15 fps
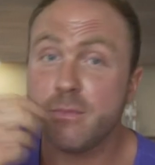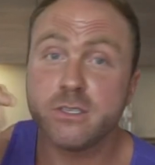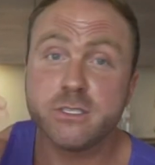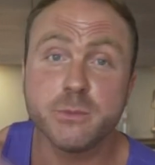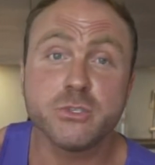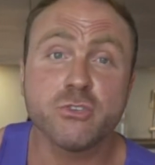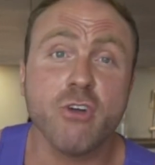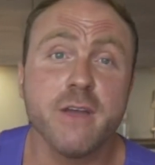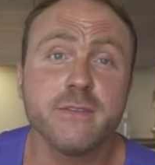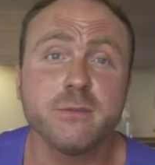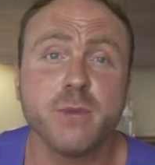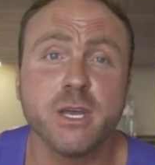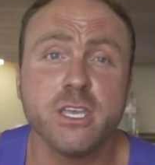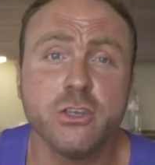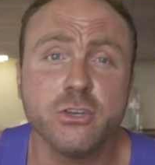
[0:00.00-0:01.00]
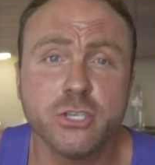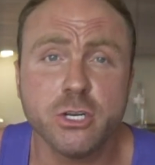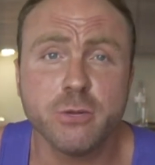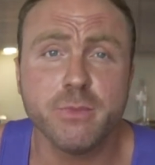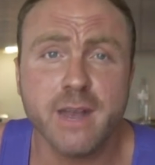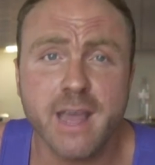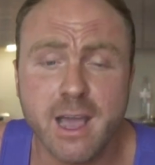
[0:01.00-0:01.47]
Subscribe to my
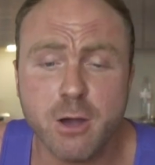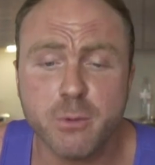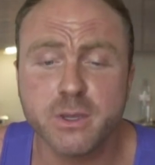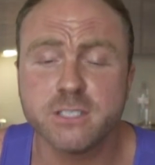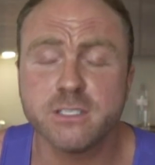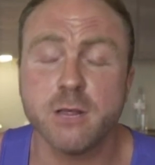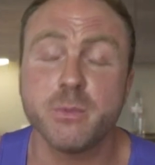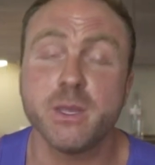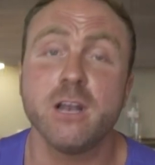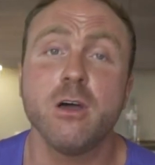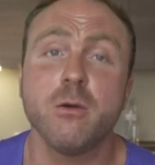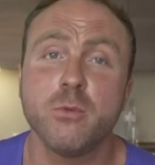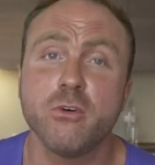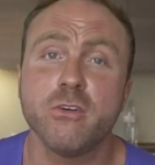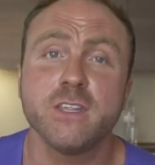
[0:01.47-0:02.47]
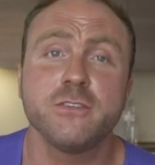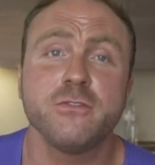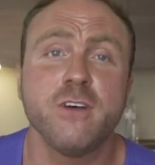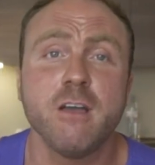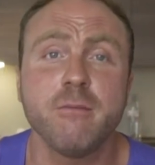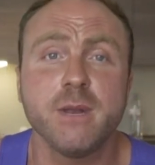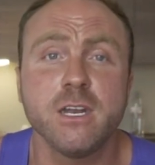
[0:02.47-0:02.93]
YouTube now, because there'll be a lot more of these
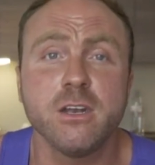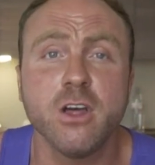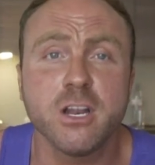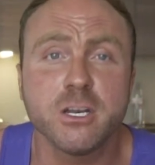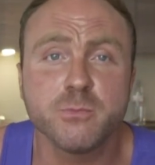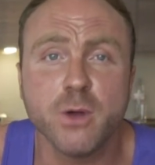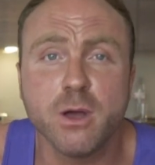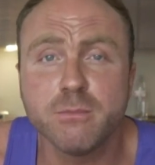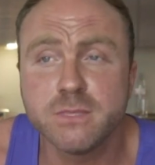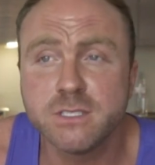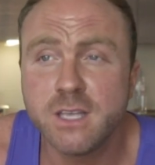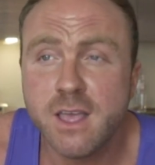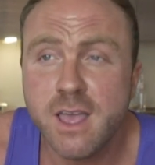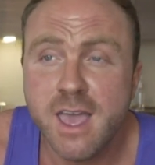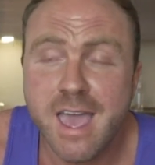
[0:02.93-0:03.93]
5-minute knowledge bombs.